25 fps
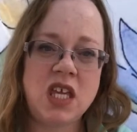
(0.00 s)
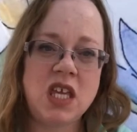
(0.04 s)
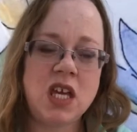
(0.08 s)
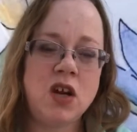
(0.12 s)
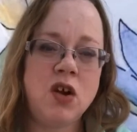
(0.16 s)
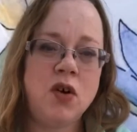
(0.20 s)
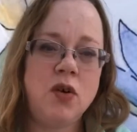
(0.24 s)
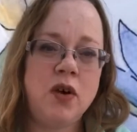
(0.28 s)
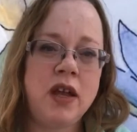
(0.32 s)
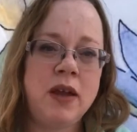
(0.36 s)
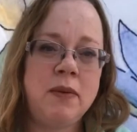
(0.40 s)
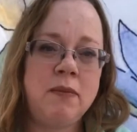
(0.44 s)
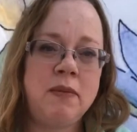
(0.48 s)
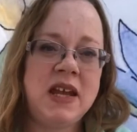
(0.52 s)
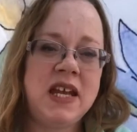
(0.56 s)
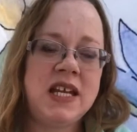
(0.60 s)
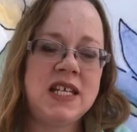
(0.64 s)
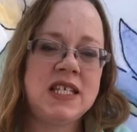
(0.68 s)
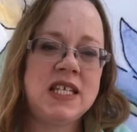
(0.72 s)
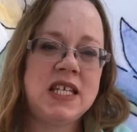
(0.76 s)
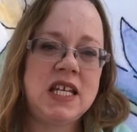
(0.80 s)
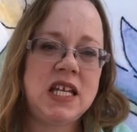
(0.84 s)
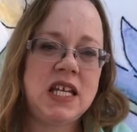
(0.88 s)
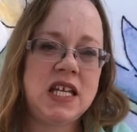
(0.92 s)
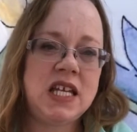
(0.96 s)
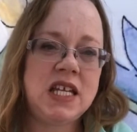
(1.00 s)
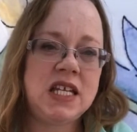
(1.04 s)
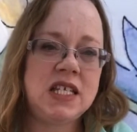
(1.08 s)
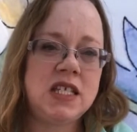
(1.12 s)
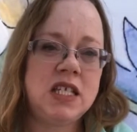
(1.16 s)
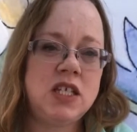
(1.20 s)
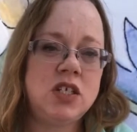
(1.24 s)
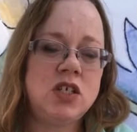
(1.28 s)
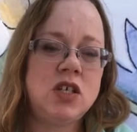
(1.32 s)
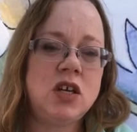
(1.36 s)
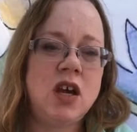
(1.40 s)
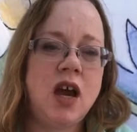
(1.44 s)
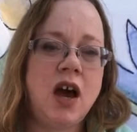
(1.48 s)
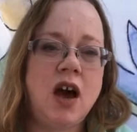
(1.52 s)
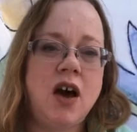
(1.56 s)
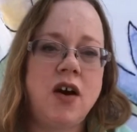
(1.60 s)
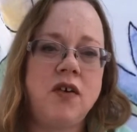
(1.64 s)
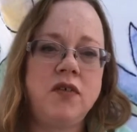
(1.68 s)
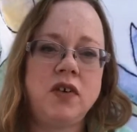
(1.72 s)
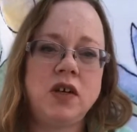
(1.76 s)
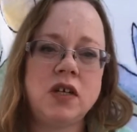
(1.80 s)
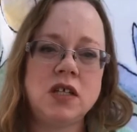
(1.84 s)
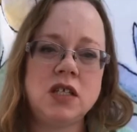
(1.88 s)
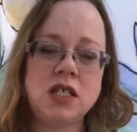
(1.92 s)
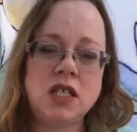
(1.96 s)
It makes it easy to
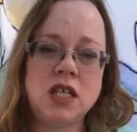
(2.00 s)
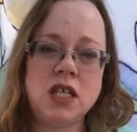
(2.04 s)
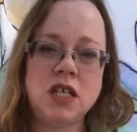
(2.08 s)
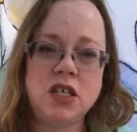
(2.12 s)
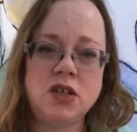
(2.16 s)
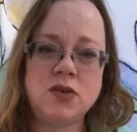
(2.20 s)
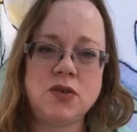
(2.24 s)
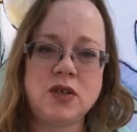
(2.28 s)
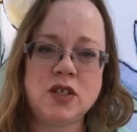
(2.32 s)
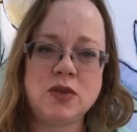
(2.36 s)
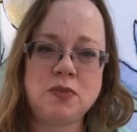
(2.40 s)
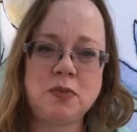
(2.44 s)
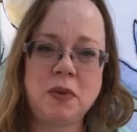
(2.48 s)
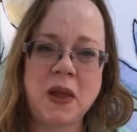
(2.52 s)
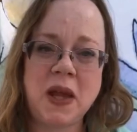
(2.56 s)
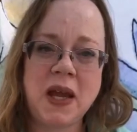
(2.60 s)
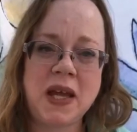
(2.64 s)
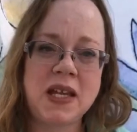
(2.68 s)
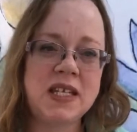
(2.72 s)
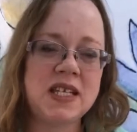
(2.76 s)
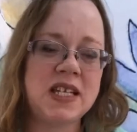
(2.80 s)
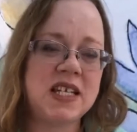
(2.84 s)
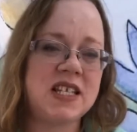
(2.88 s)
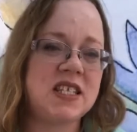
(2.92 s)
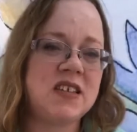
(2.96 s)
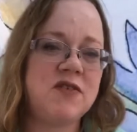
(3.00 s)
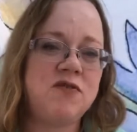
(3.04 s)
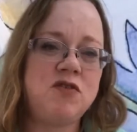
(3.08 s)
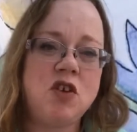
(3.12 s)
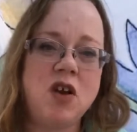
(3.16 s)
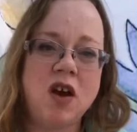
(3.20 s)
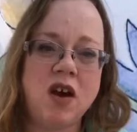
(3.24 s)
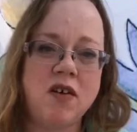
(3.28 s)
have continuous plantings. If you have a